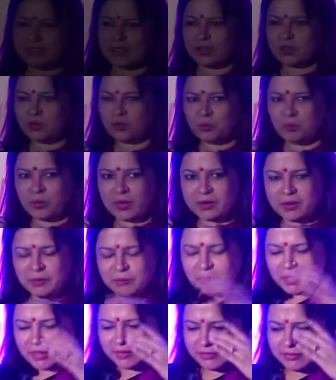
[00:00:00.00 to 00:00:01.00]
Thank you very
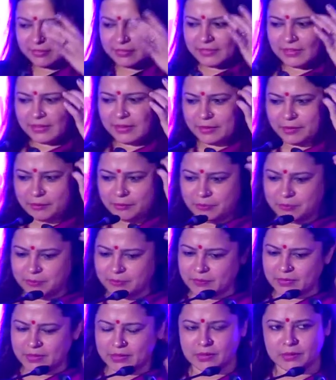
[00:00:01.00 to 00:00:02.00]
much, uh,
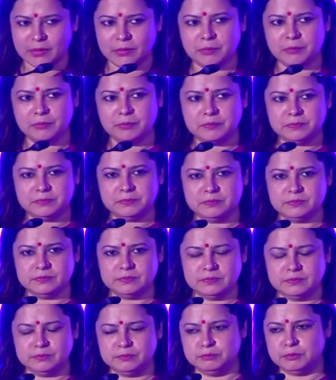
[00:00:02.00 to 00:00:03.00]
uh,
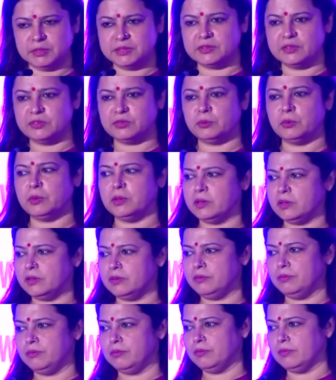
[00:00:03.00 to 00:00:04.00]
Business
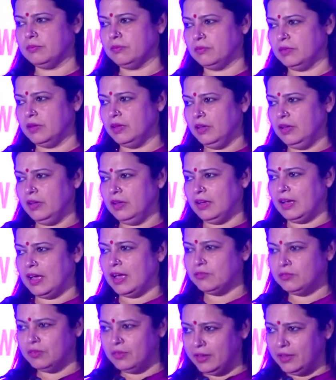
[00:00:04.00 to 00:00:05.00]
World,
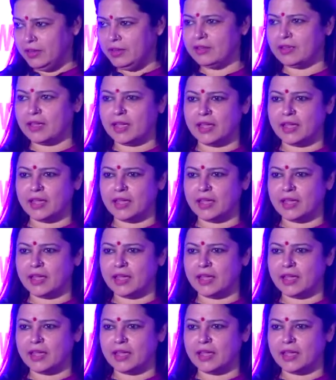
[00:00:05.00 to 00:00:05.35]
Avni,